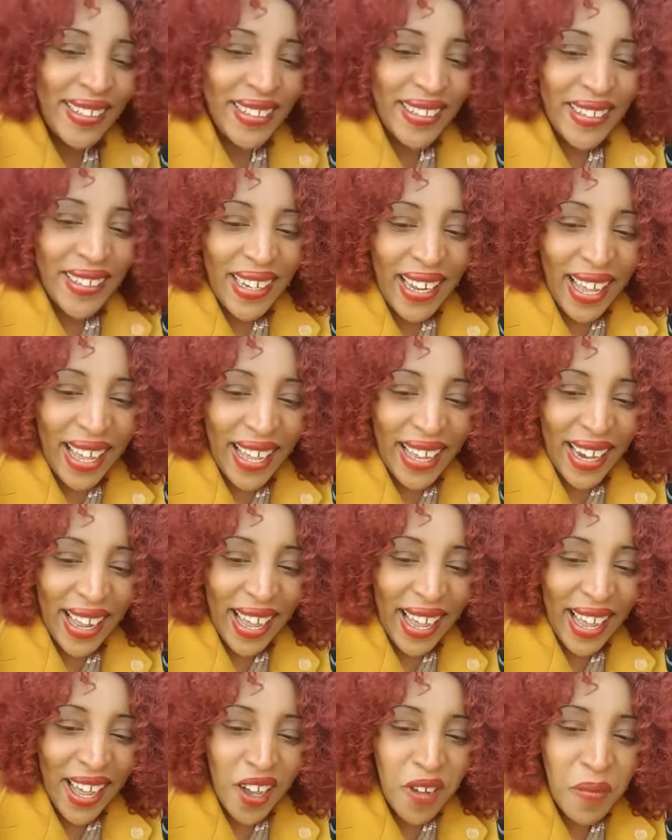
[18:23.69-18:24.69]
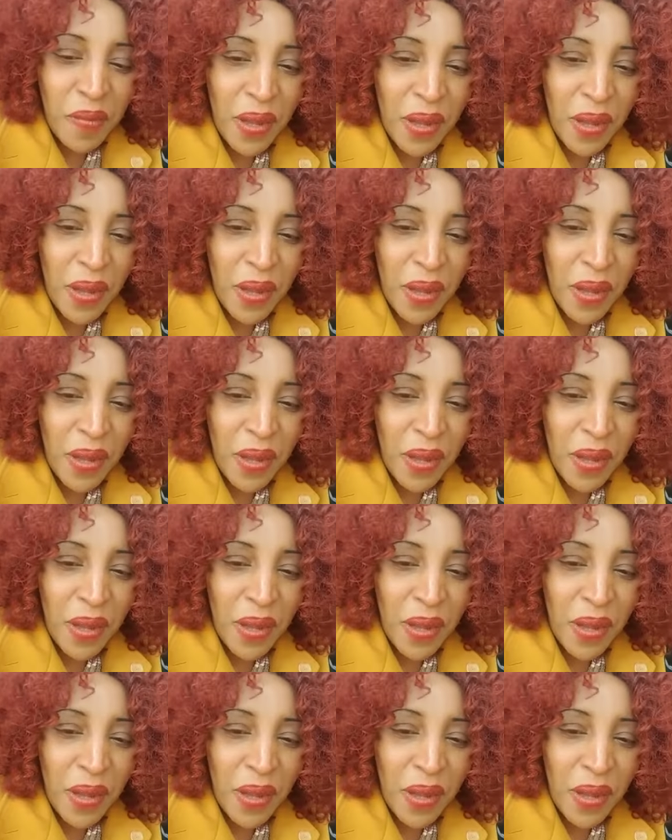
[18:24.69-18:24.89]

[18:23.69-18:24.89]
See you later.